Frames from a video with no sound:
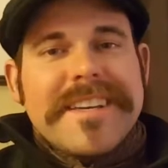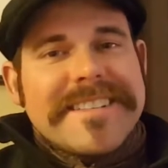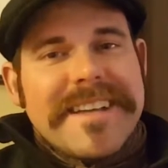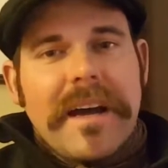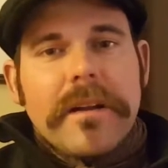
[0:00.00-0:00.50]

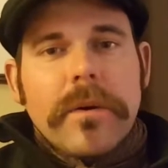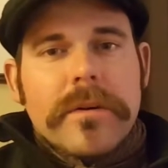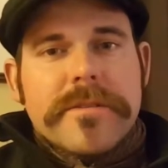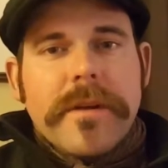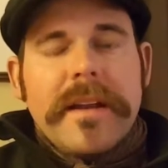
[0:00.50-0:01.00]
he's got a
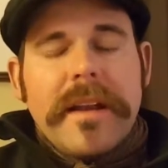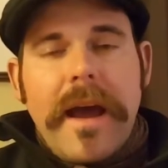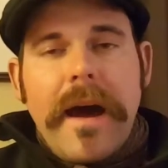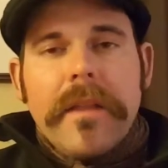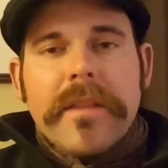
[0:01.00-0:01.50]
horse right
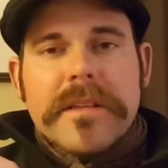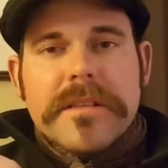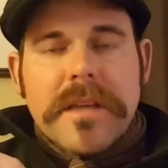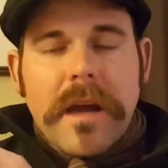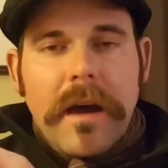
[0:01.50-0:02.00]
now that's